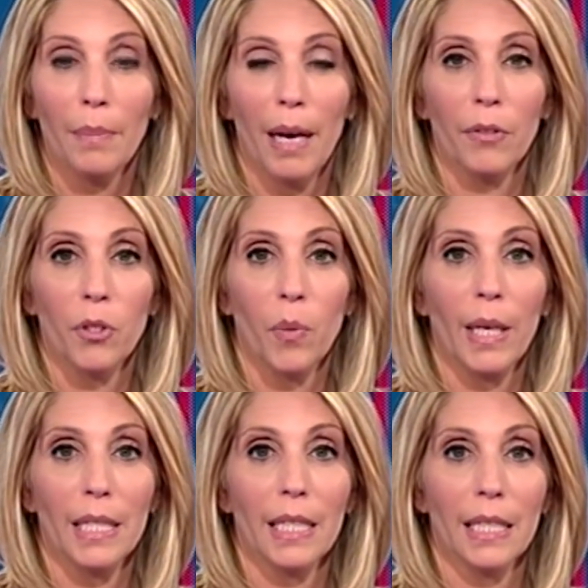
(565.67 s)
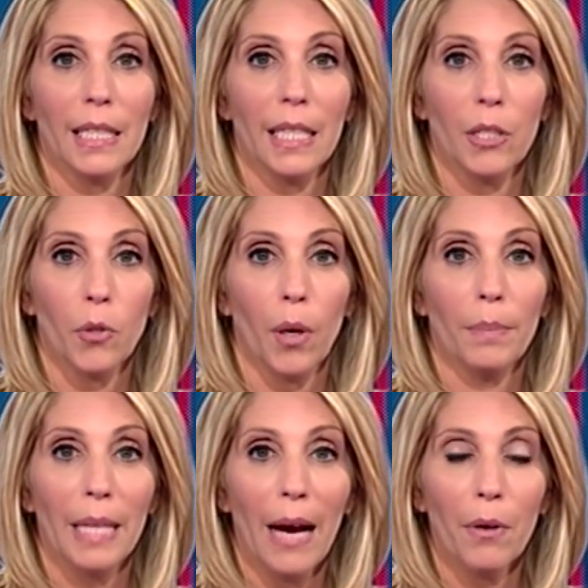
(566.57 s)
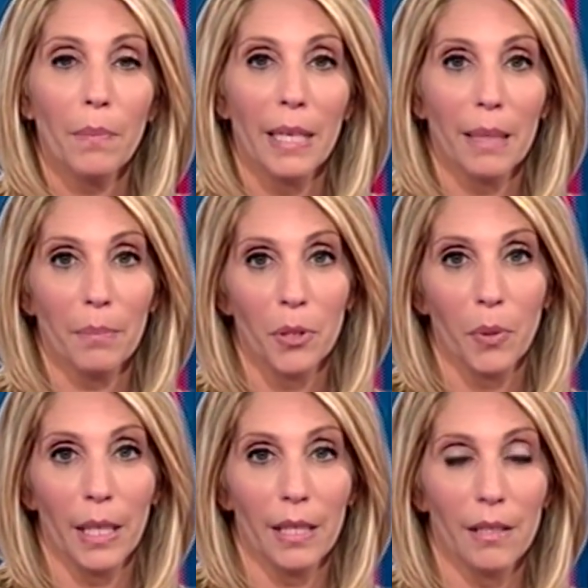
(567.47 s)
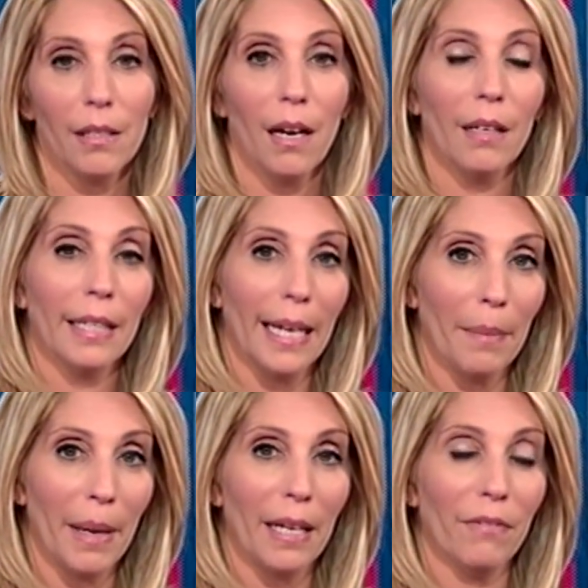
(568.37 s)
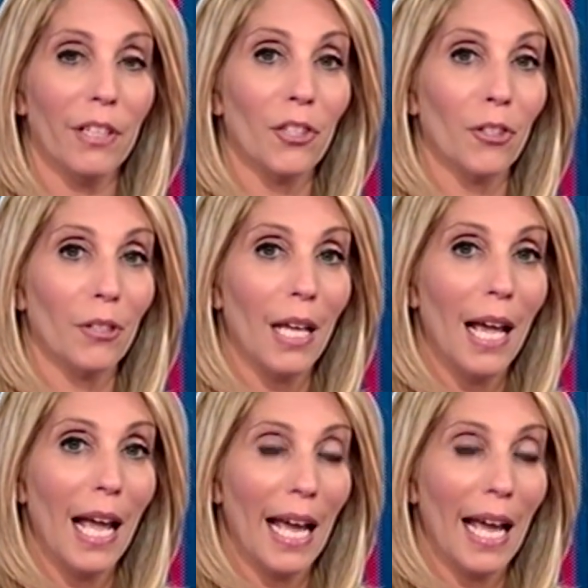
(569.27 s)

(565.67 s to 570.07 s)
about the 2016 Trump Tower meeting between his son, campaign officials,